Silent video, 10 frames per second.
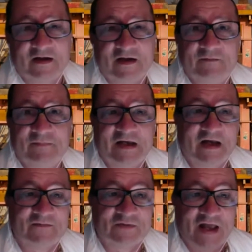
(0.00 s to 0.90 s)
it
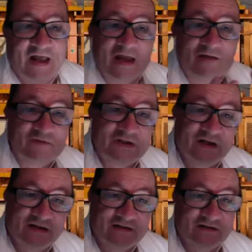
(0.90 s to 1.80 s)
becomes
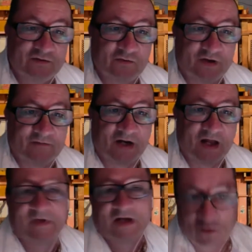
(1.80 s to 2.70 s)
evident that you are a
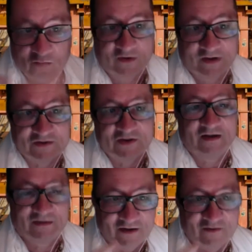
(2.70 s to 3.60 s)
Brahmana or a
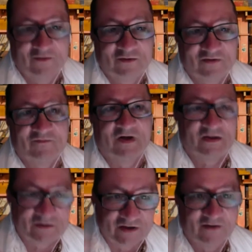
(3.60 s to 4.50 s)
Kshatriya or a
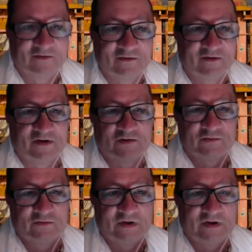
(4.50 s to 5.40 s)
Vaishya or a
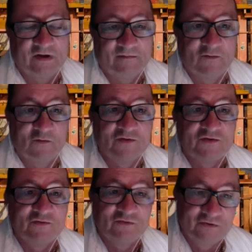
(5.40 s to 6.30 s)
Shudra. But
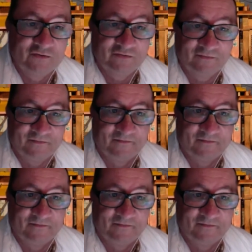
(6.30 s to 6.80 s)
what you do,